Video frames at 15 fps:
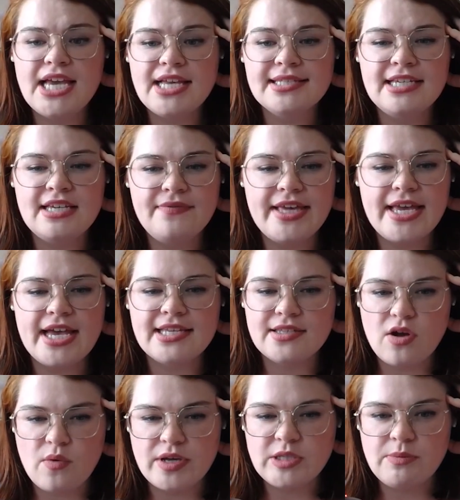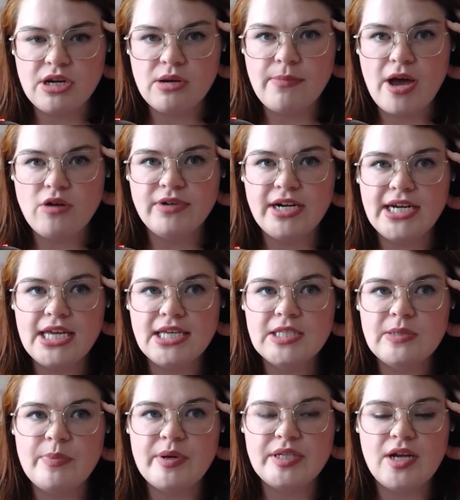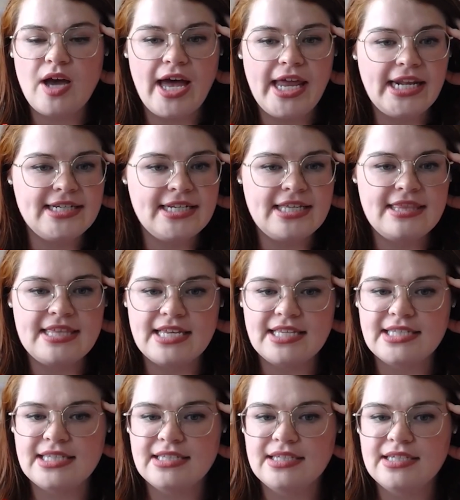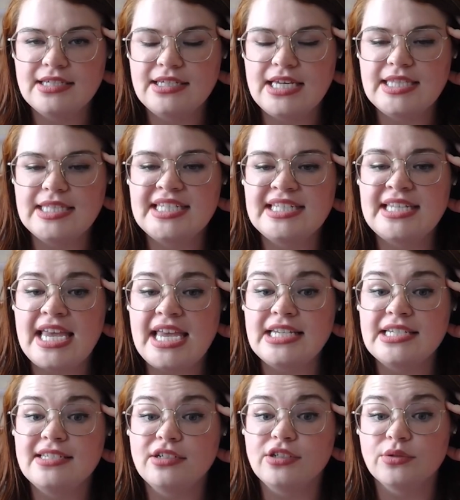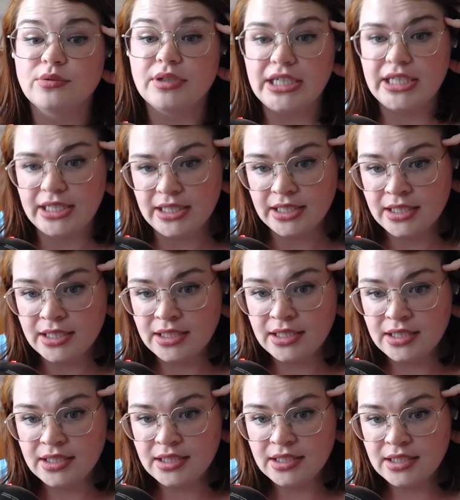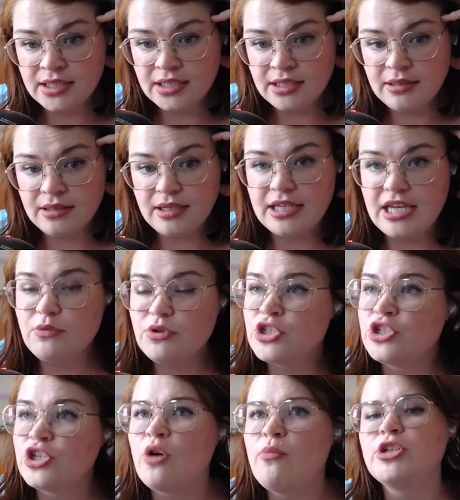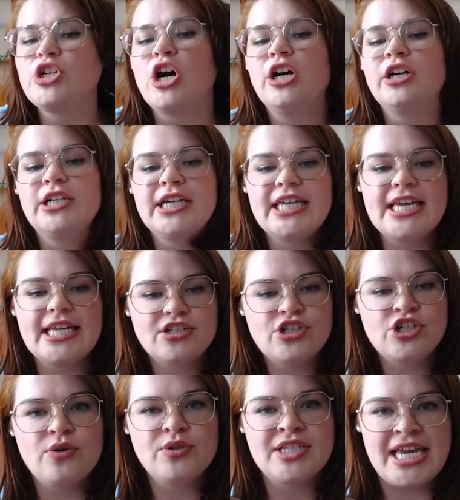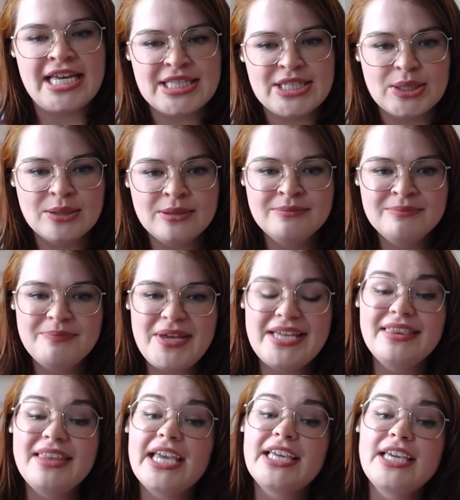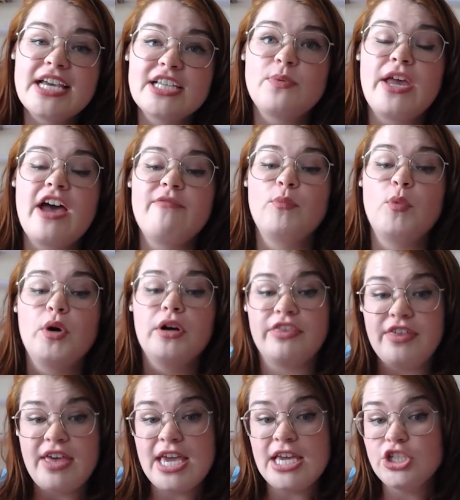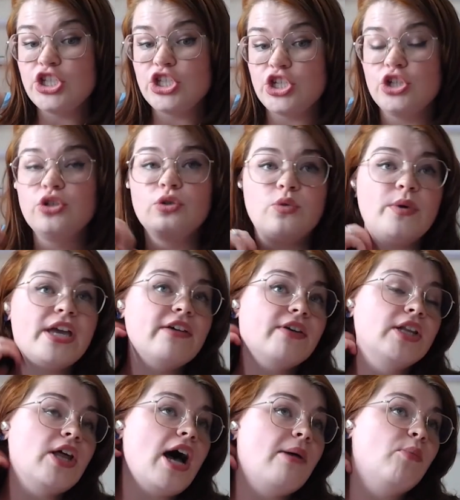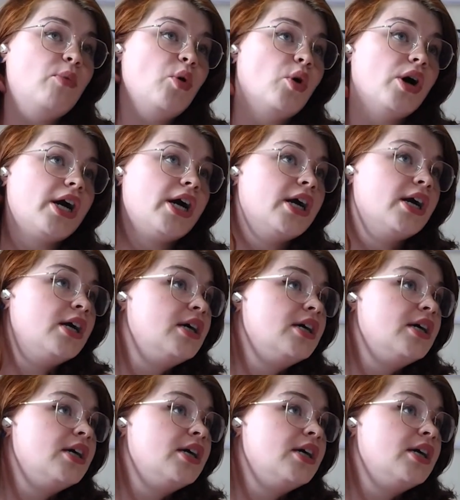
yes, TV has always been about ratings, but not to this insane degree. Yeah. It was so much harder to get shows canceled. And like yes, we have more things too. We have a lot more